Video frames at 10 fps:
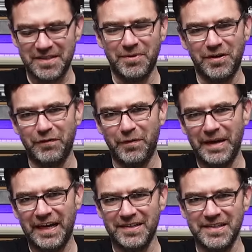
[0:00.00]
this mod for
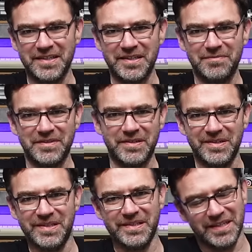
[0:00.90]
PAL systems
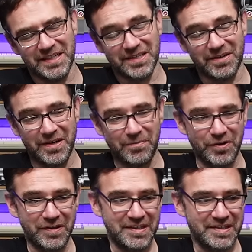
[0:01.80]
because it's kind of
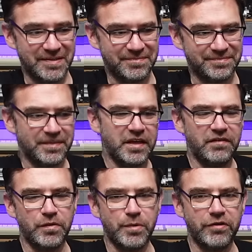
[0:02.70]
pointless.
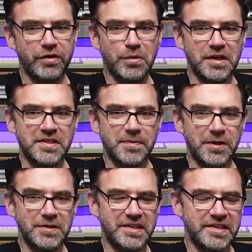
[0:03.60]
If you're wondering what it's
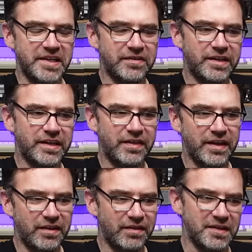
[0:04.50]
supposed to sound like,
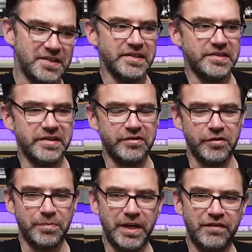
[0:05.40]
then this is the
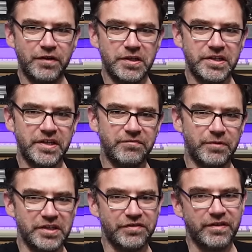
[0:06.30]
European version,
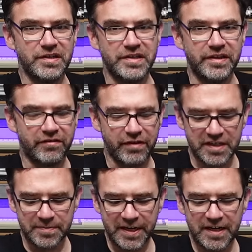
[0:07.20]
which runs at the correct
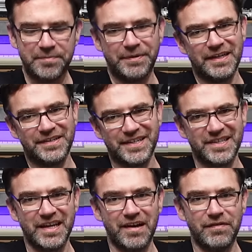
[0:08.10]
speed but
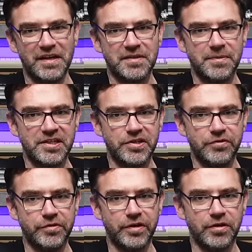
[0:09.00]
doesn't have the expansion
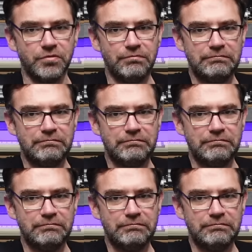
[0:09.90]
audio.